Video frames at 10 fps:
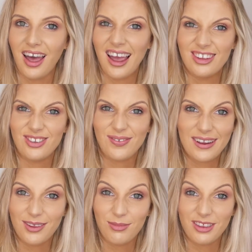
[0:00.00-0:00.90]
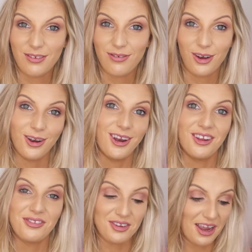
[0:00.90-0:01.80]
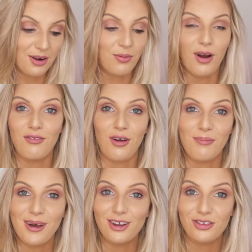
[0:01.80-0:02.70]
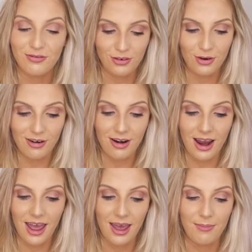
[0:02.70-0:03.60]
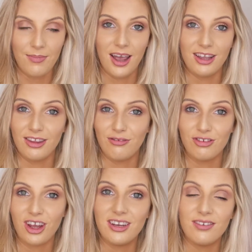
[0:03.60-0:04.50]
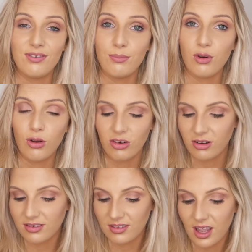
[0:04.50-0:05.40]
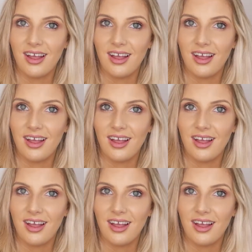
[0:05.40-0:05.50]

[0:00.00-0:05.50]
I just find them really fun, and it's kind of what I've got a passion for. I love trying different products.